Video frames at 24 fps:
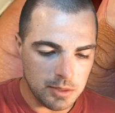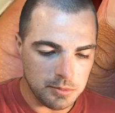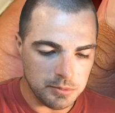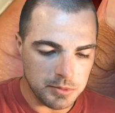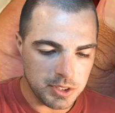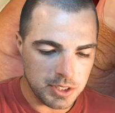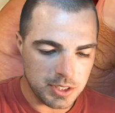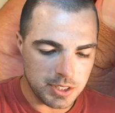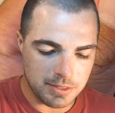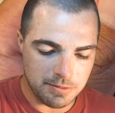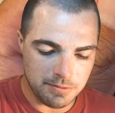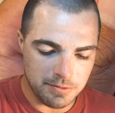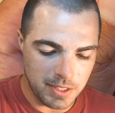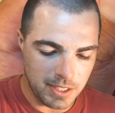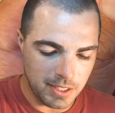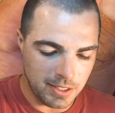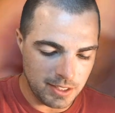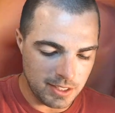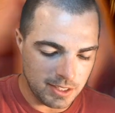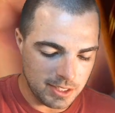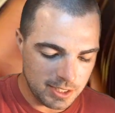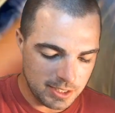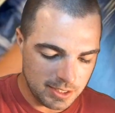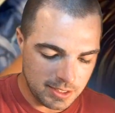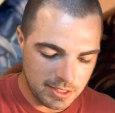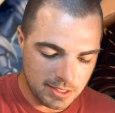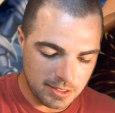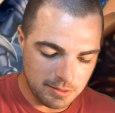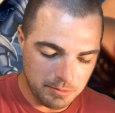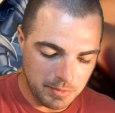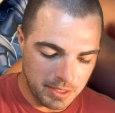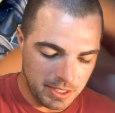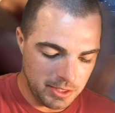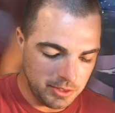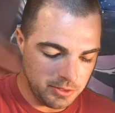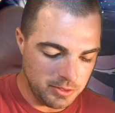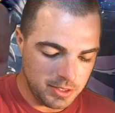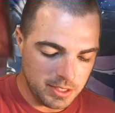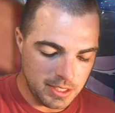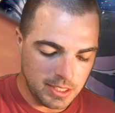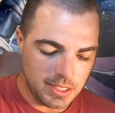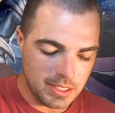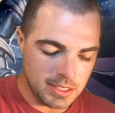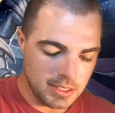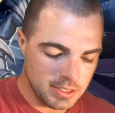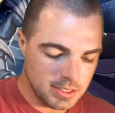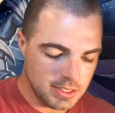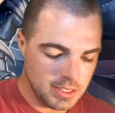Just very minute
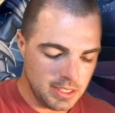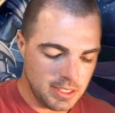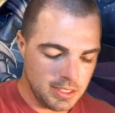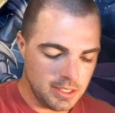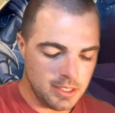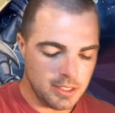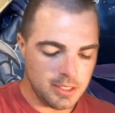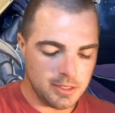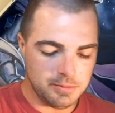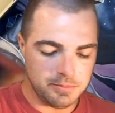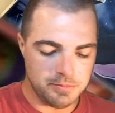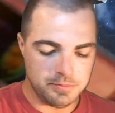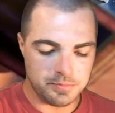things that